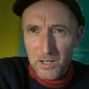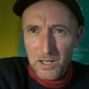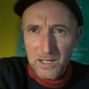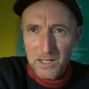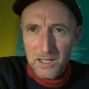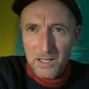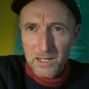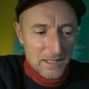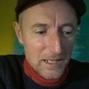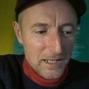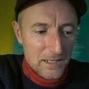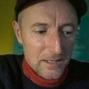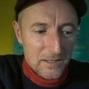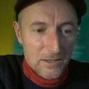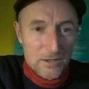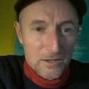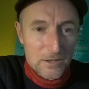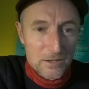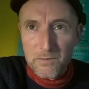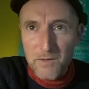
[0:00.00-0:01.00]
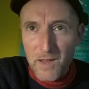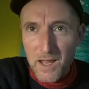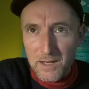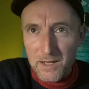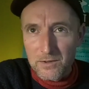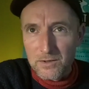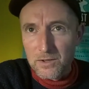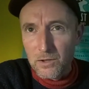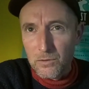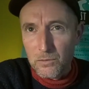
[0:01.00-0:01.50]
seeking to offend.
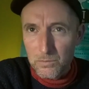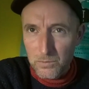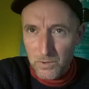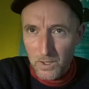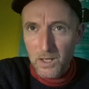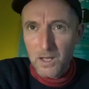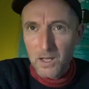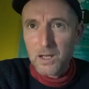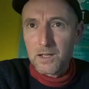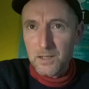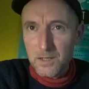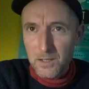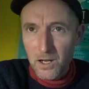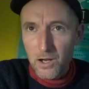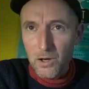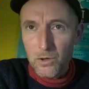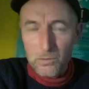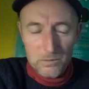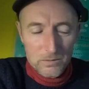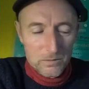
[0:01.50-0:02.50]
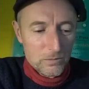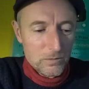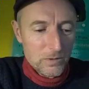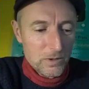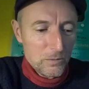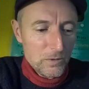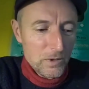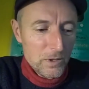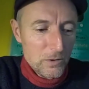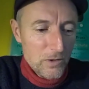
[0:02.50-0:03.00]
So, we
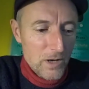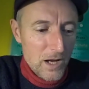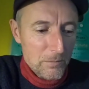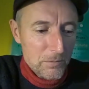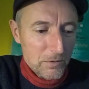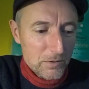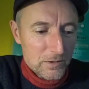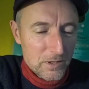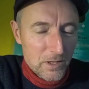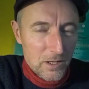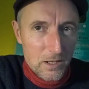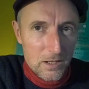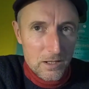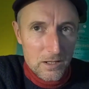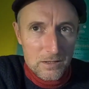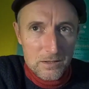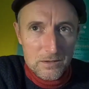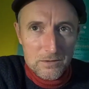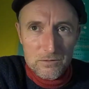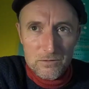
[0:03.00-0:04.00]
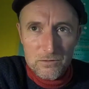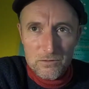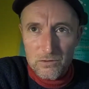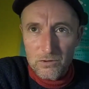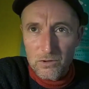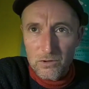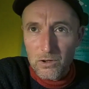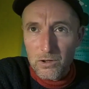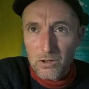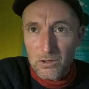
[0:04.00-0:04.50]
were able to
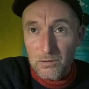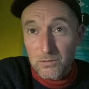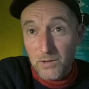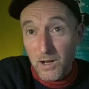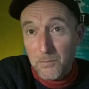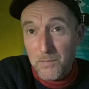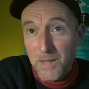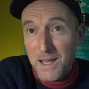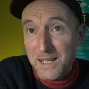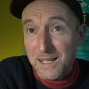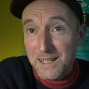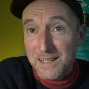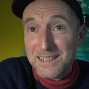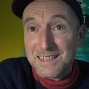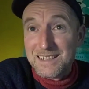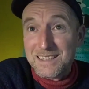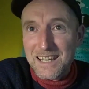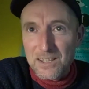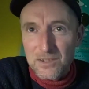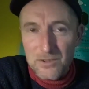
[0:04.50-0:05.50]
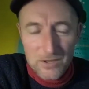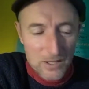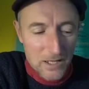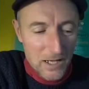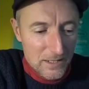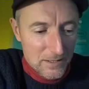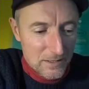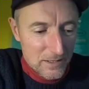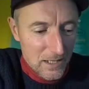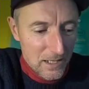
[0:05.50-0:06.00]
draw or make a distinction,
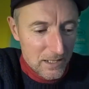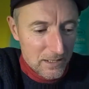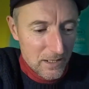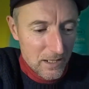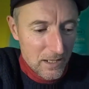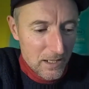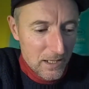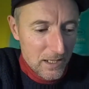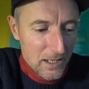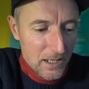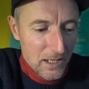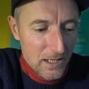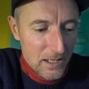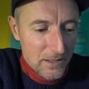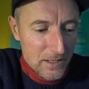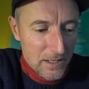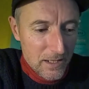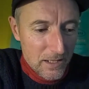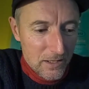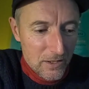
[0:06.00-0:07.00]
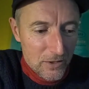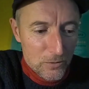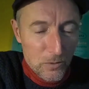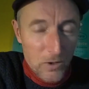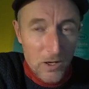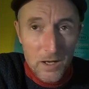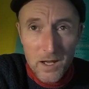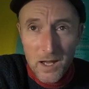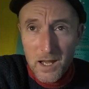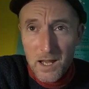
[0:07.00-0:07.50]
let's say, in the English one.
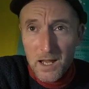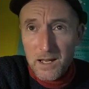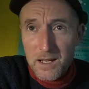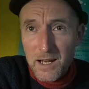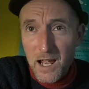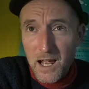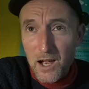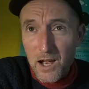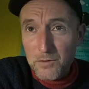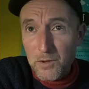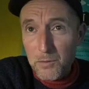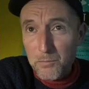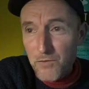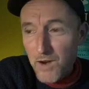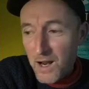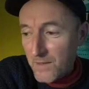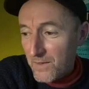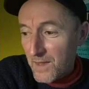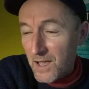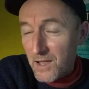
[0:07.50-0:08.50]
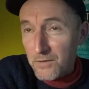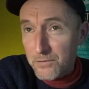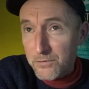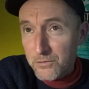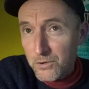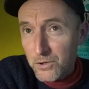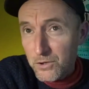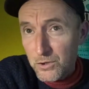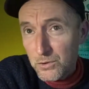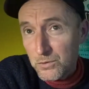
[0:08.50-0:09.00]
Now, if you've run that
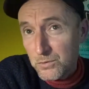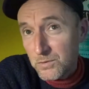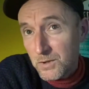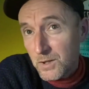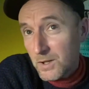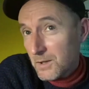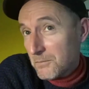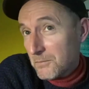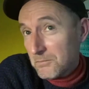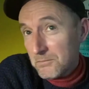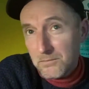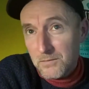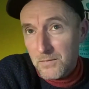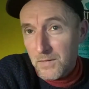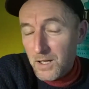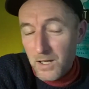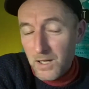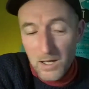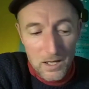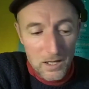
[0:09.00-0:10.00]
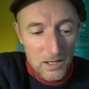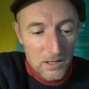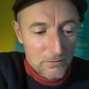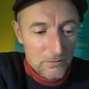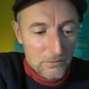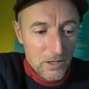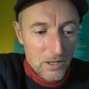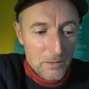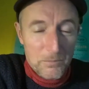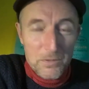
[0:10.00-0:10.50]
through
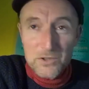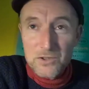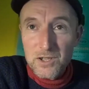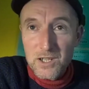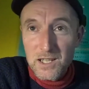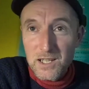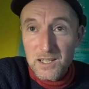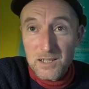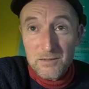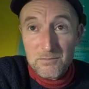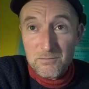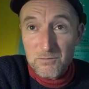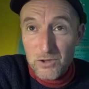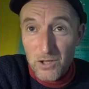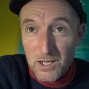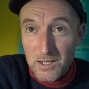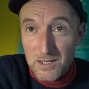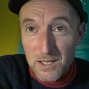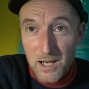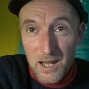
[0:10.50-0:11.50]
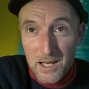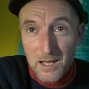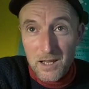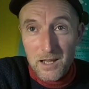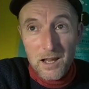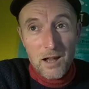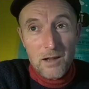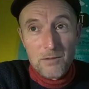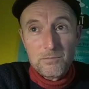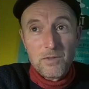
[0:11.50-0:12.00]
a machine translator,
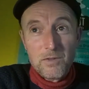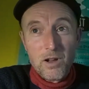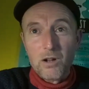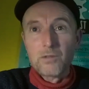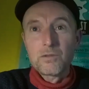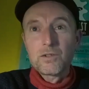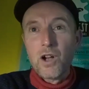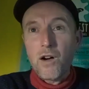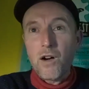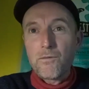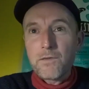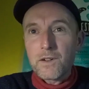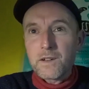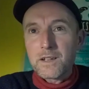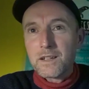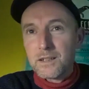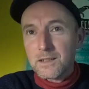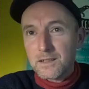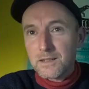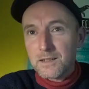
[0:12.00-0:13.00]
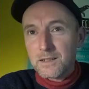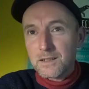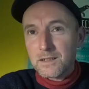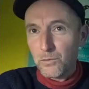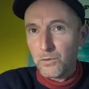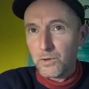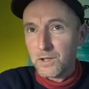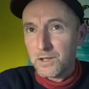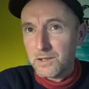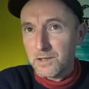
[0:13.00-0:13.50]
I'm not confident it
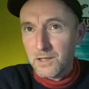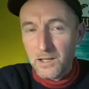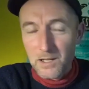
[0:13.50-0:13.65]
would